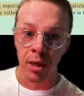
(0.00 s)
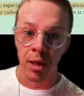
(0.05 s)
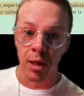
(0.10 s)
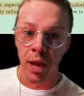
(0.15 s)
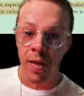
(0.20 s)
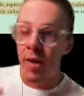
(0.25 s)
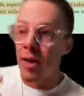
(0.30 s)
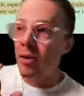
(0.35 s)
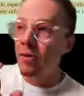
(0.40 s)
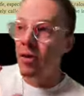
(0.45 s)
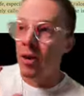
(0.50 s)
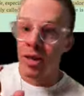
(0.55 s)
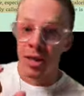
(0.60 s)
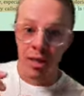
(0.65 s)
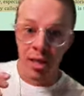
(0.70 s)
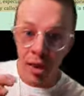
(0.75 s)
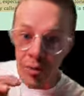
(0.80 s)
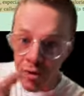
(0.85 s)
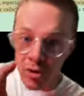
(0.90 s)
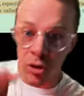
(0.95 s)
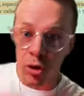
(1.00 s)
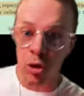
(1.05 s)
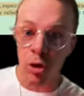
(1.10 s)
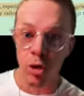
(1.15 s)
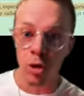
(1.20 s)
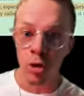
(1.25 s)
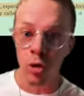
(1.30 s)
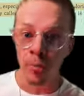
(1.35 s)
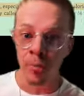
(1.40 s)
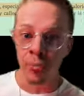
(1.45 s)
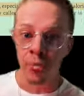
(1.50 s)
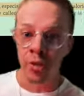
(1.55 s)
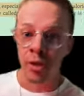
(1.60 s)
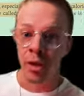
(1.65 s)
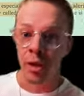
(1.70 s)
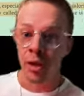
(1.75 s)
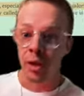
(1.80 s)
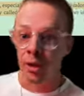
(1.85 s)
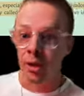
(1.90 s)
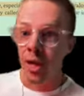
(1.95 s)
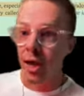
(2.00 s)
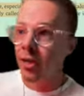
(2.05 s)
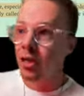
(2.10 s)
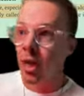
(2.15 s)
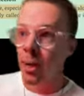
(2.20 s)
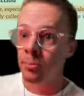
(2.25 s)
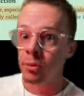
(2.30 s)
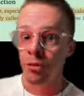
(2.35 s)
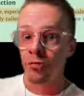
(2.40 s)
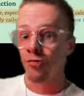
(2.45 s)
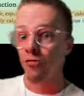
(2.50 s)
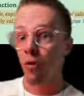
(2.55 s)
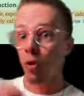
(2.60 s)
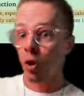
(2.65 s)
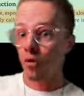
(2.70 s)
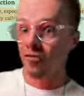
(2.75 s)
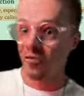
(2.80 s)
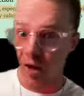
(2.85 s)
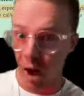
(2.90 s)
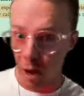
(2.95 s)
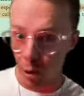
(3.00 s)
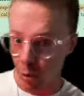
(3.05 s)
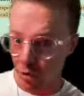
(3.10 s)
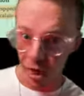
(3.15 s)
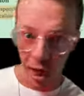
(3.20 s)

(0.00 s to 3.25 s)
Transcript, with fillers: and then given to you, a lot of times fortified with